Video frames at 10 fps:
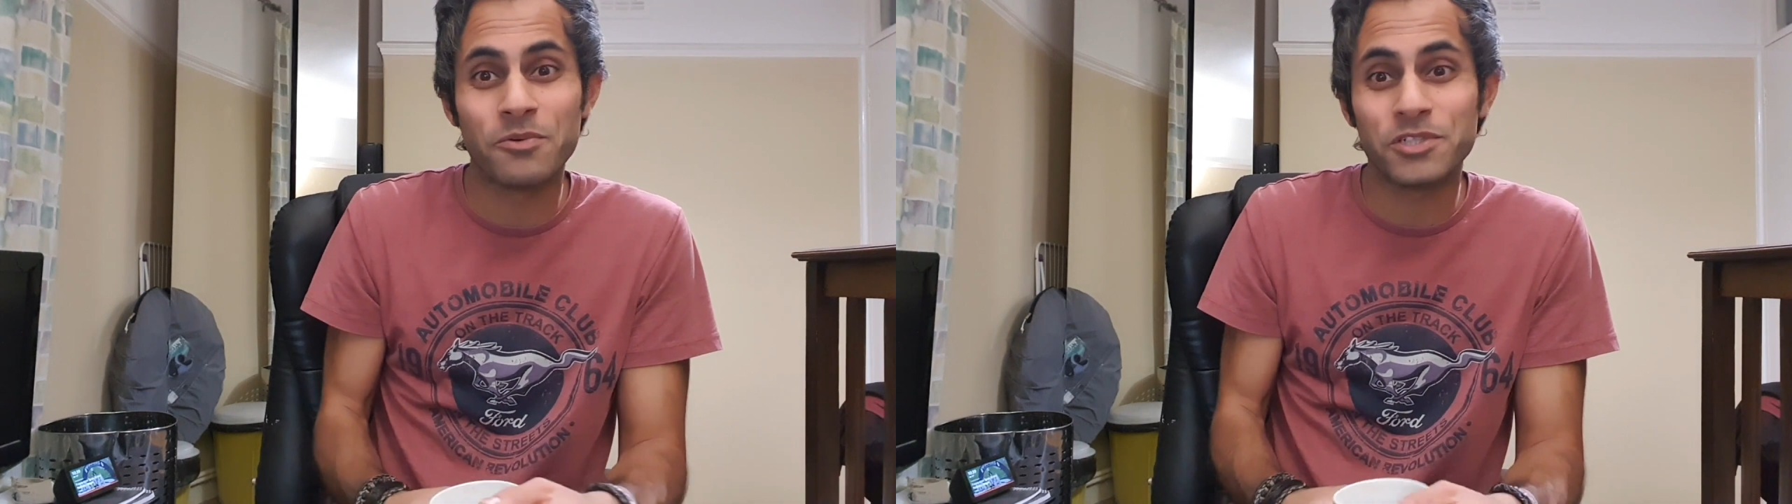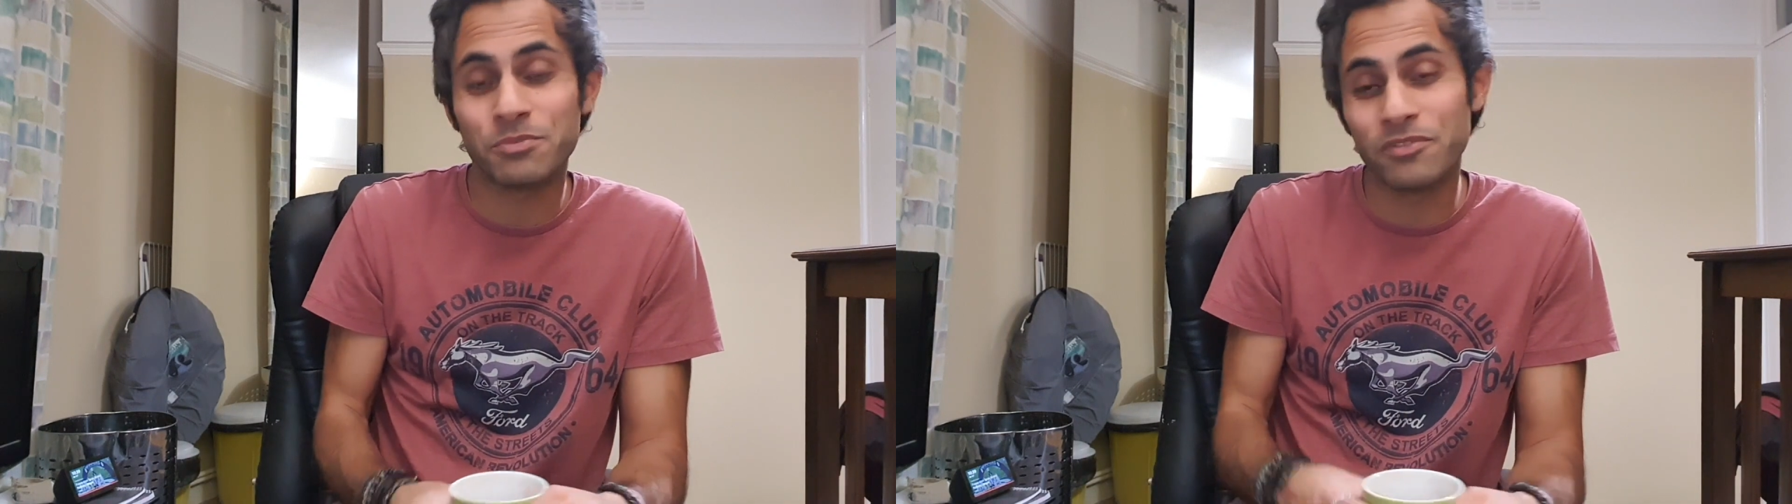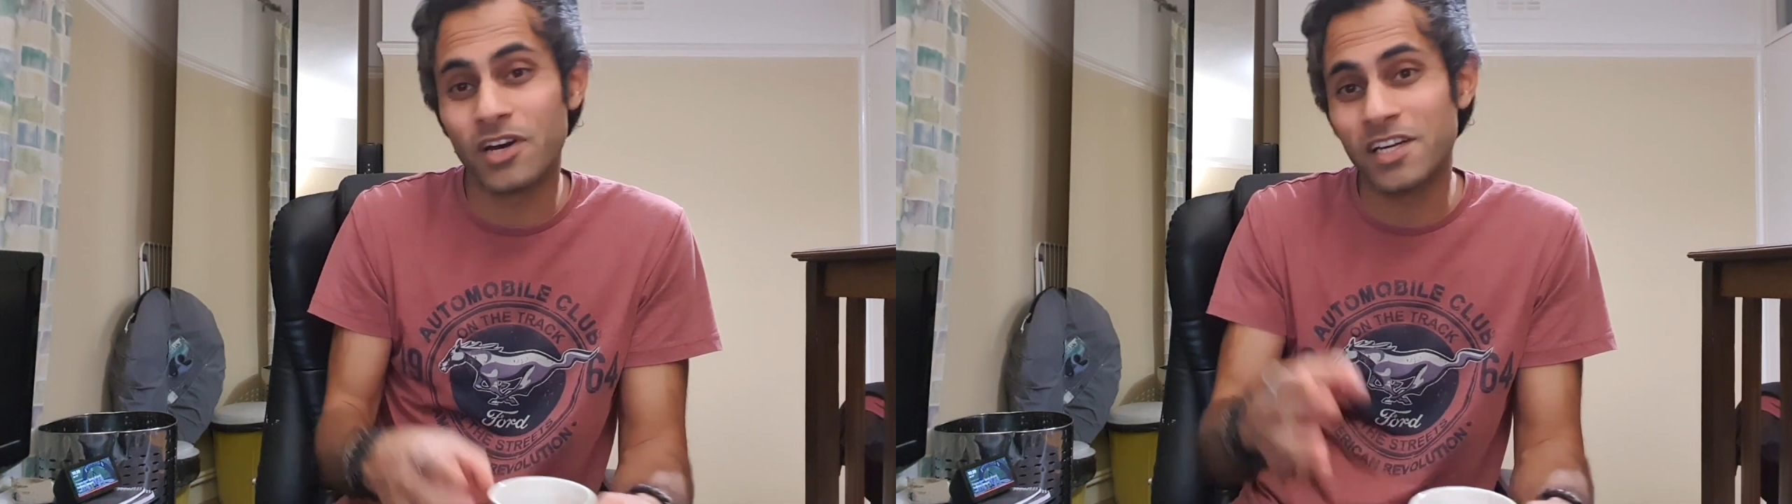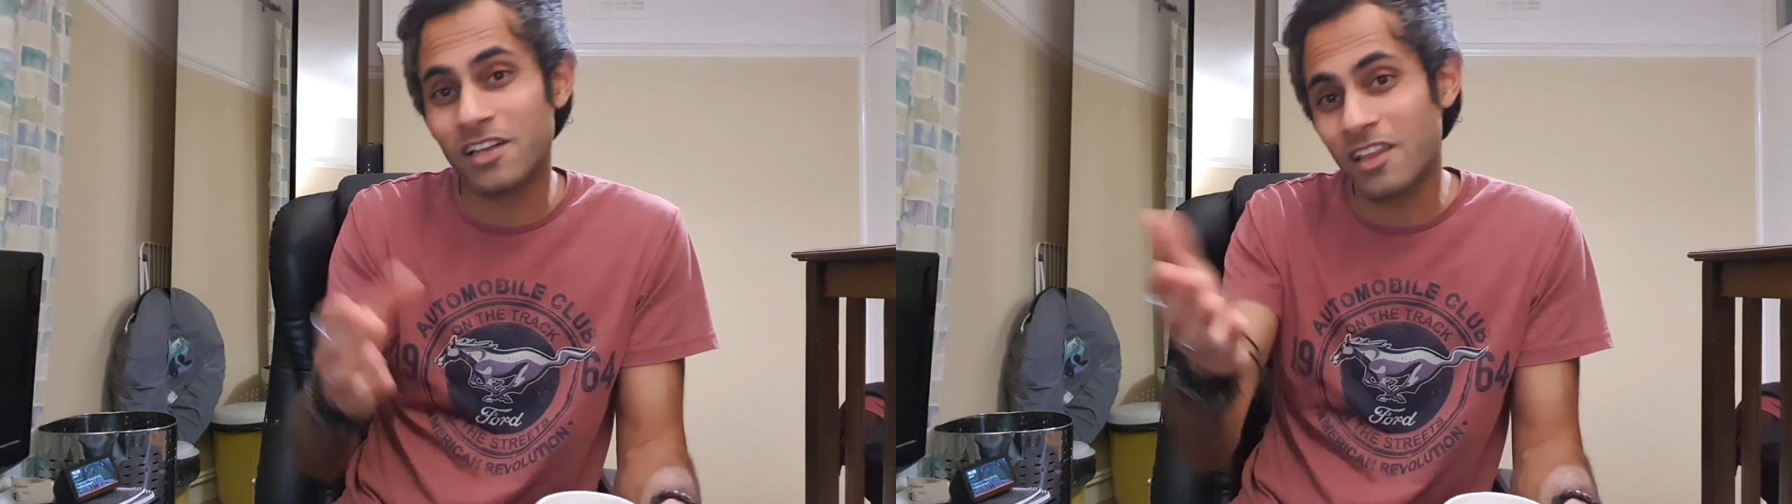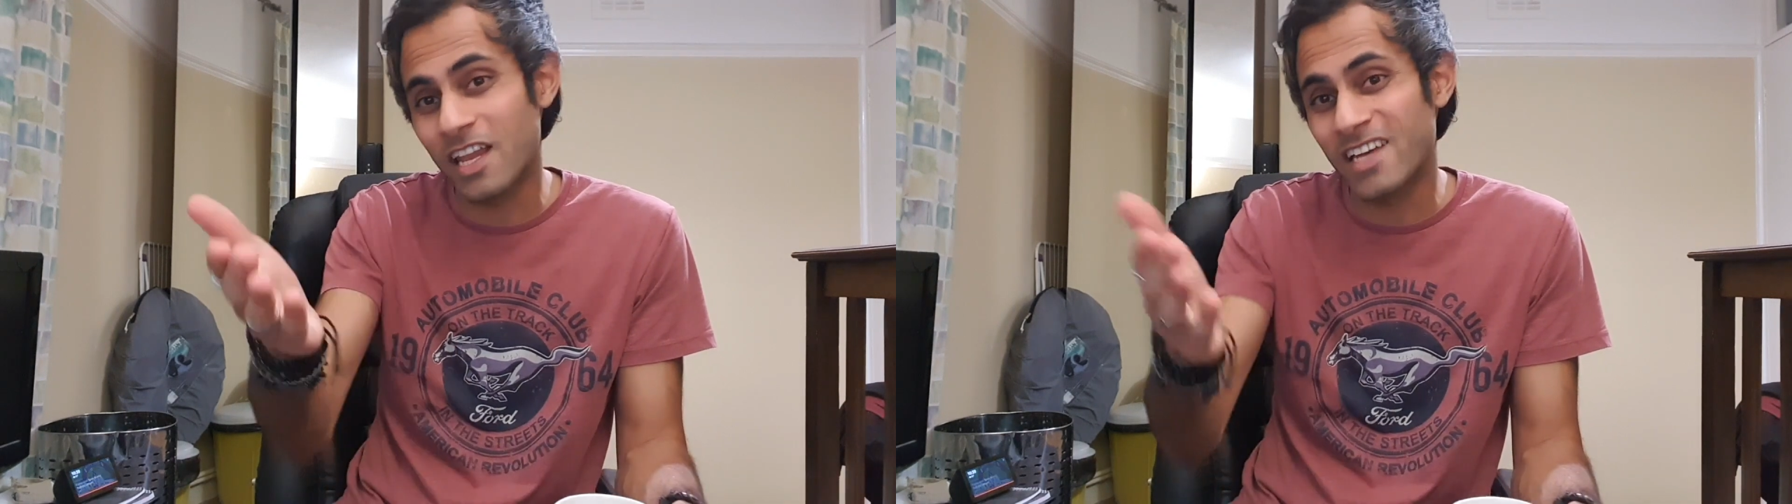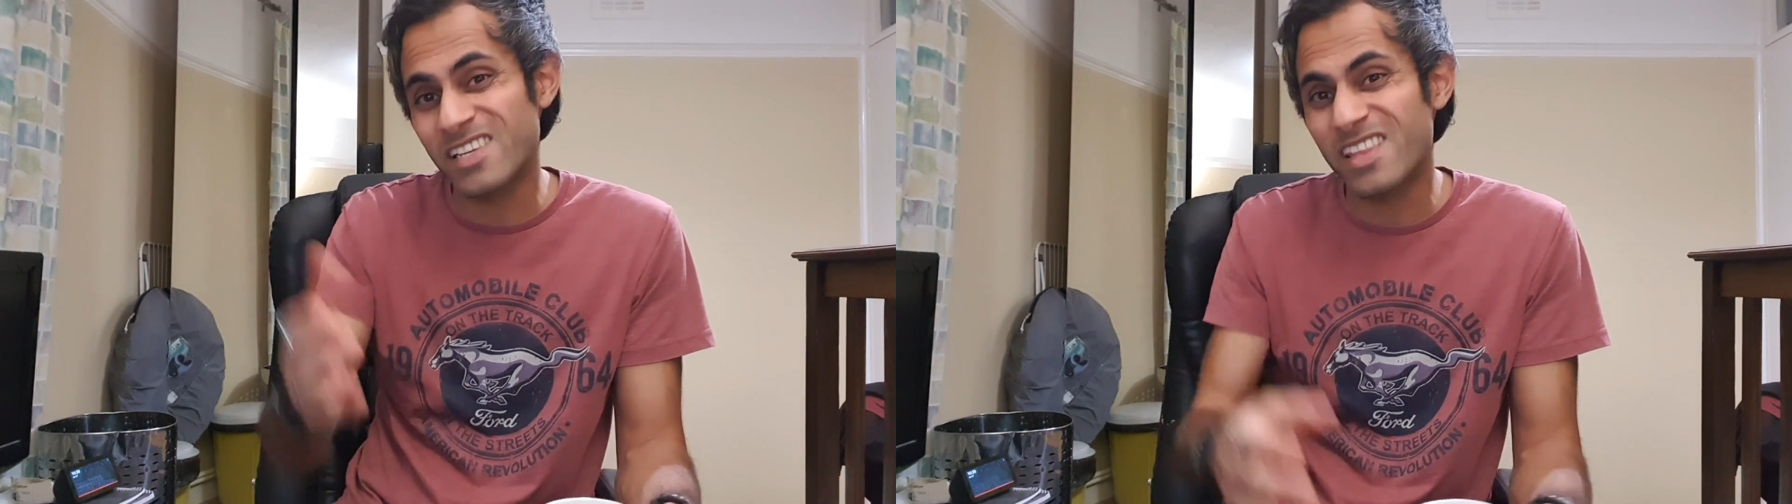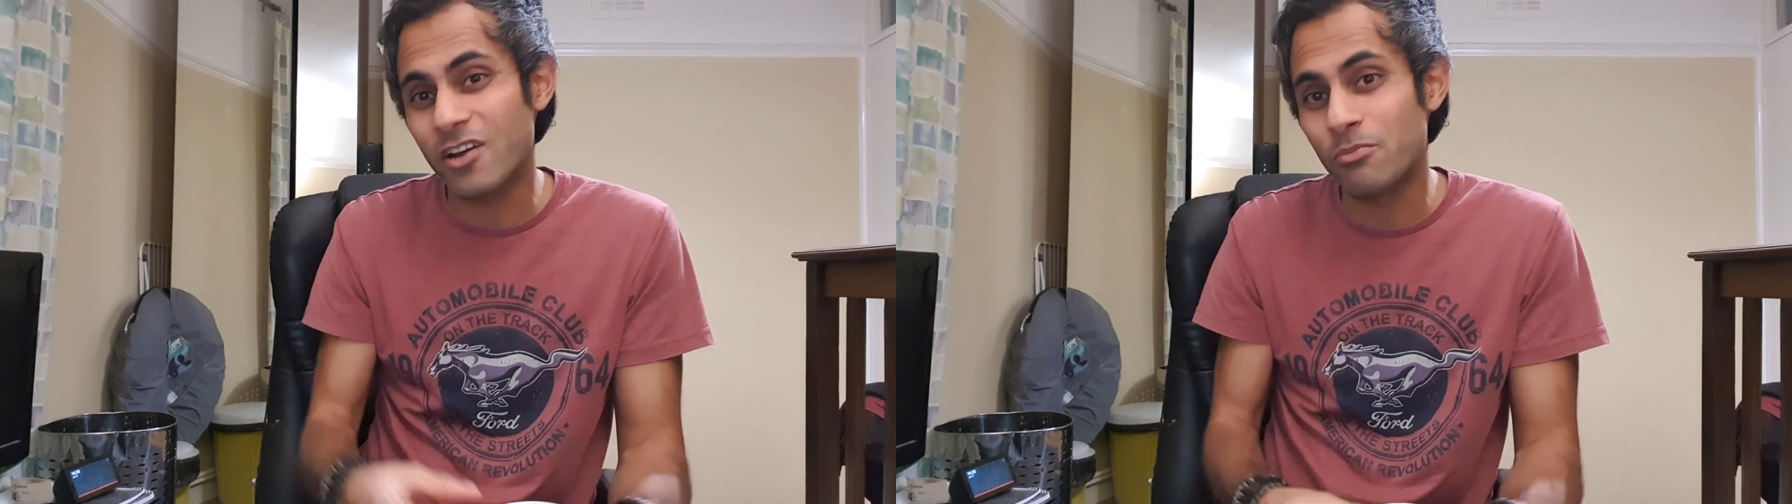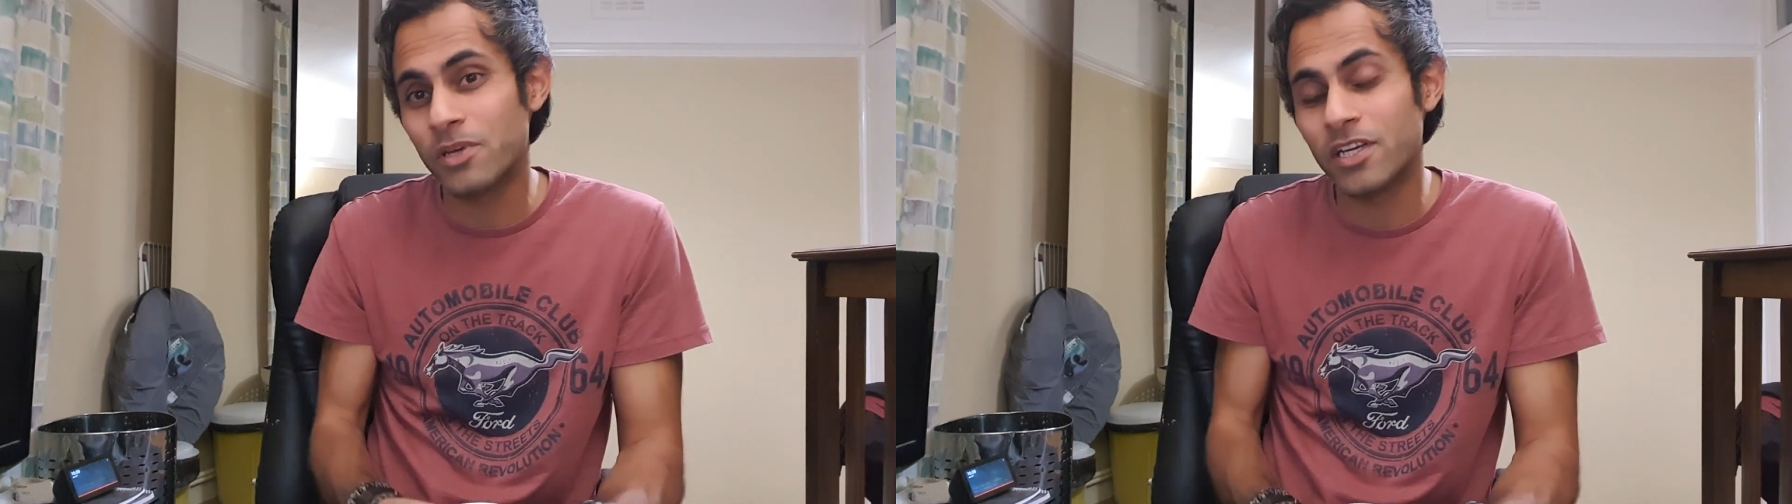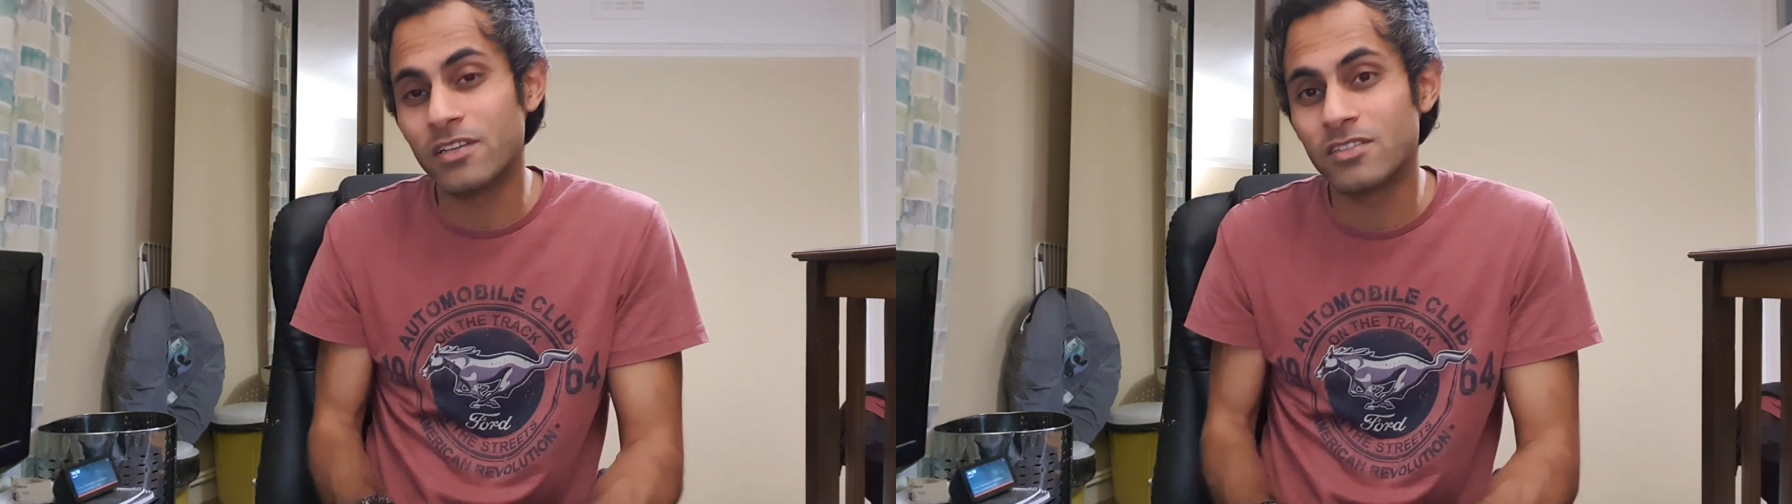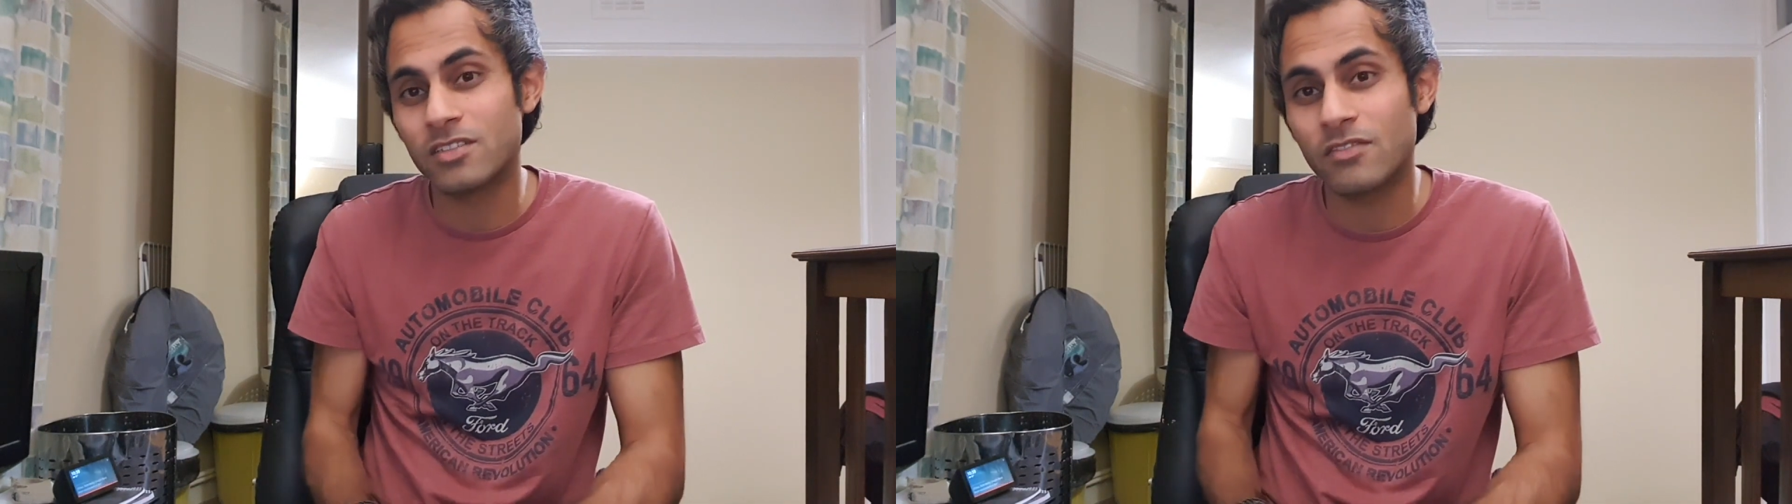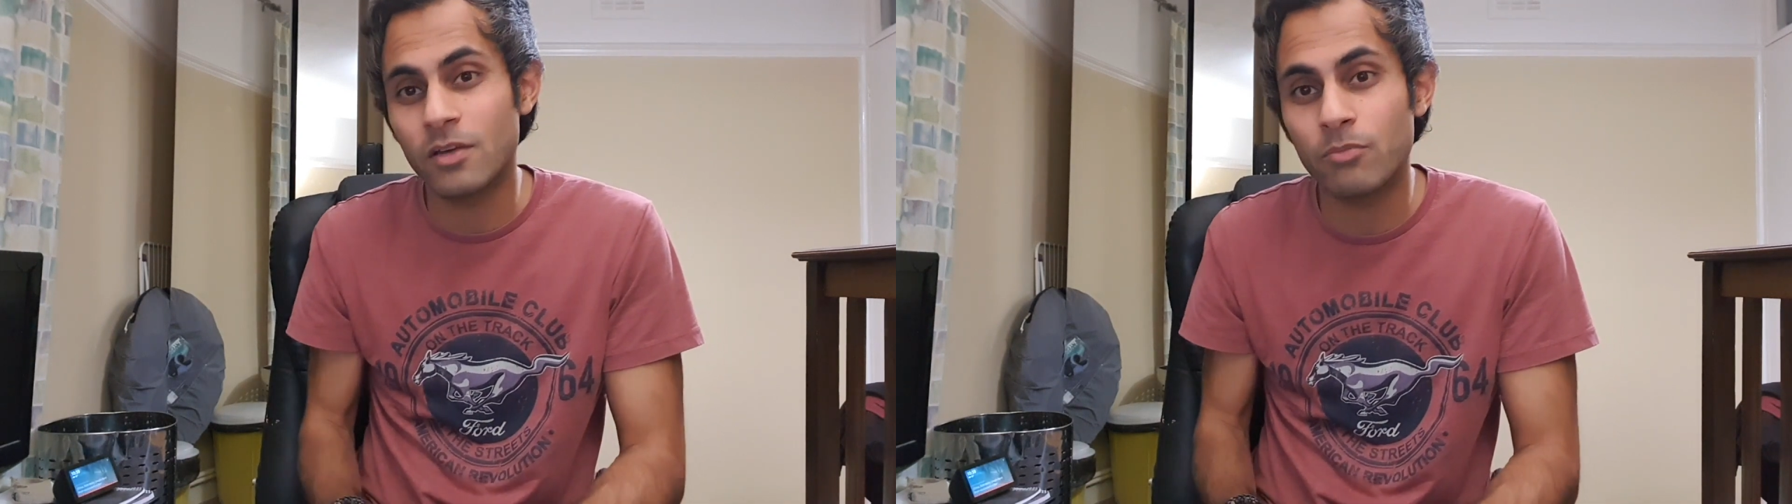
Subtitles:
which are providing like the laser therapy and stuff like that.